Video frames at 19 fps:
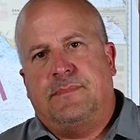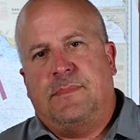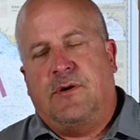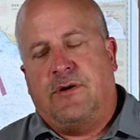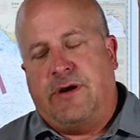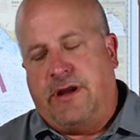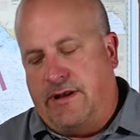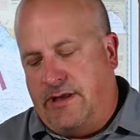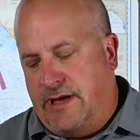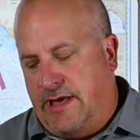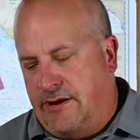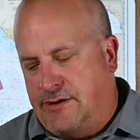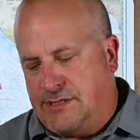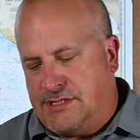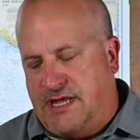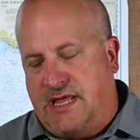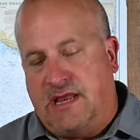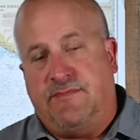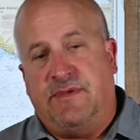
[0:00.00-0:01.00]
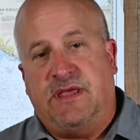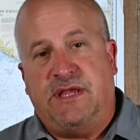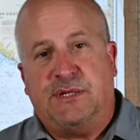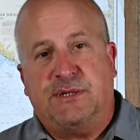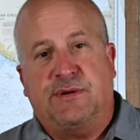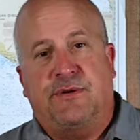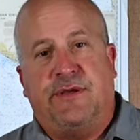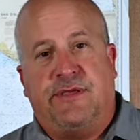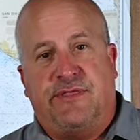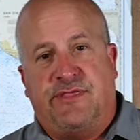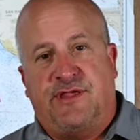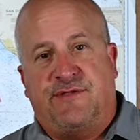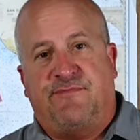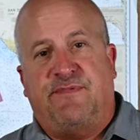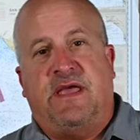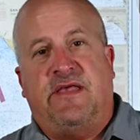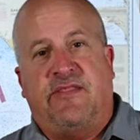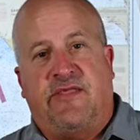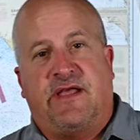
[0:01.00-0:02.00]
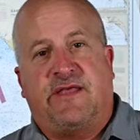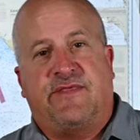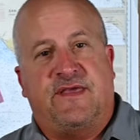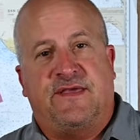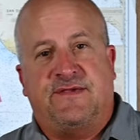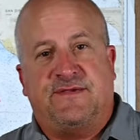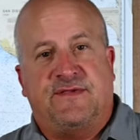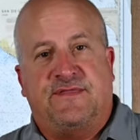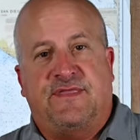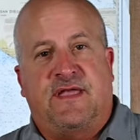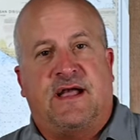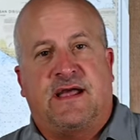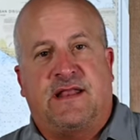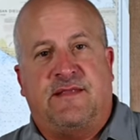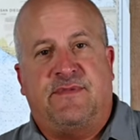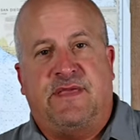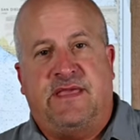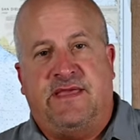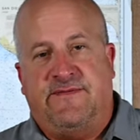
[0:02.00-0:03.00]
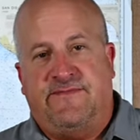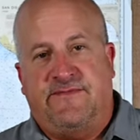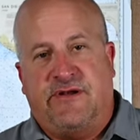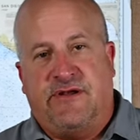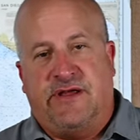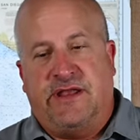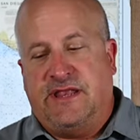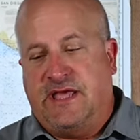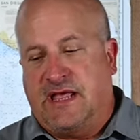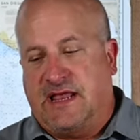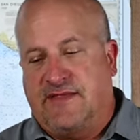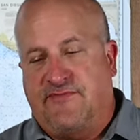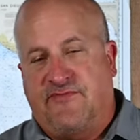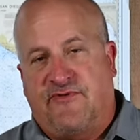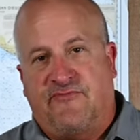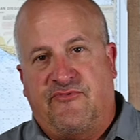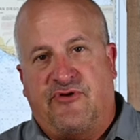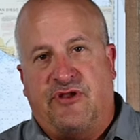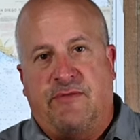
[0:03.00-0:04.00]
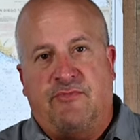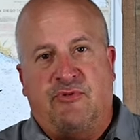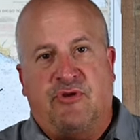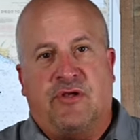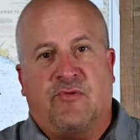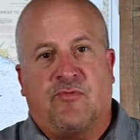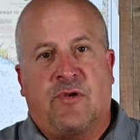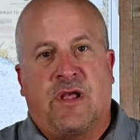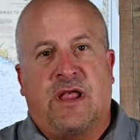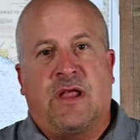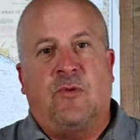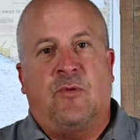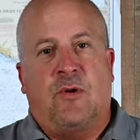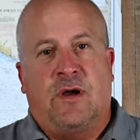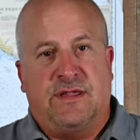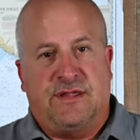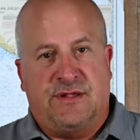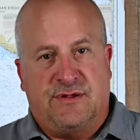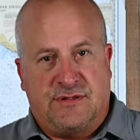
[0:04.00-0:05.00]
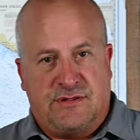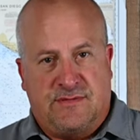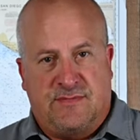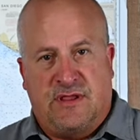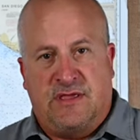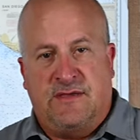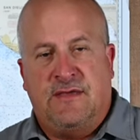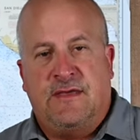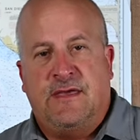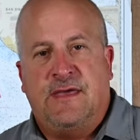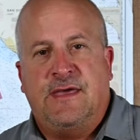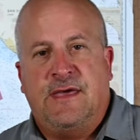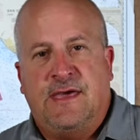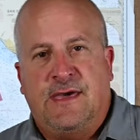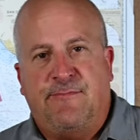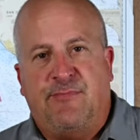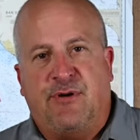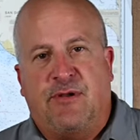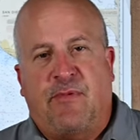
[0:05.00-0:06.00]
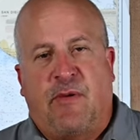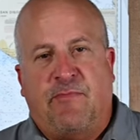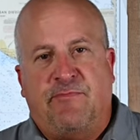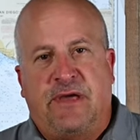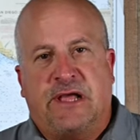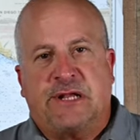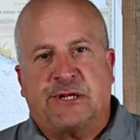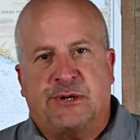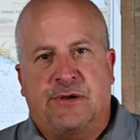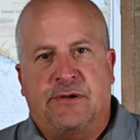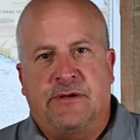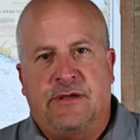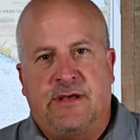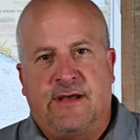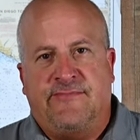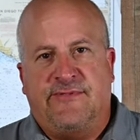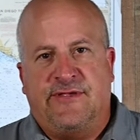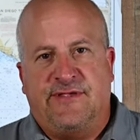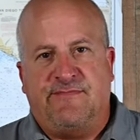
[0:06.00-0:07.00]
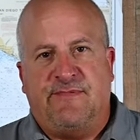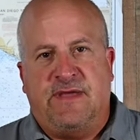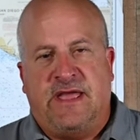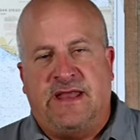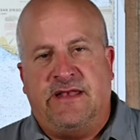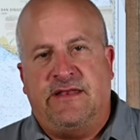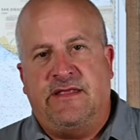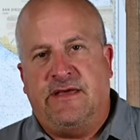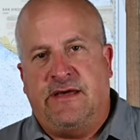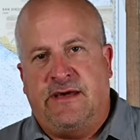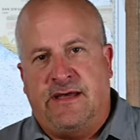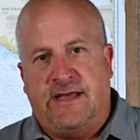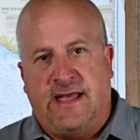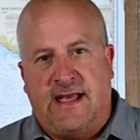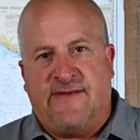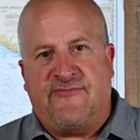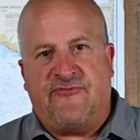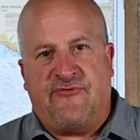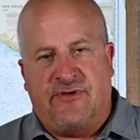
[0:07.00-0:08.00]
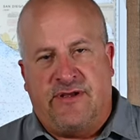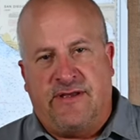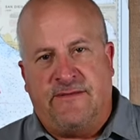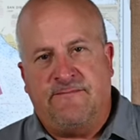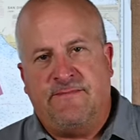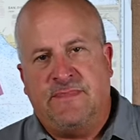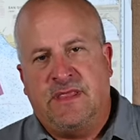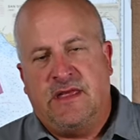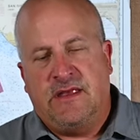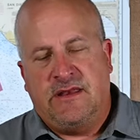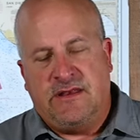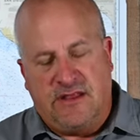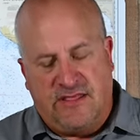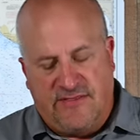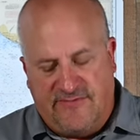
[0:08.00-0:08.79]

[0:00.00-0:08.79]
All right, I understand that me showing you this bait like this is not going to be very indicative of what I'm doing rigging wise here, so I'm going to put up a picture of this bait uh, after I do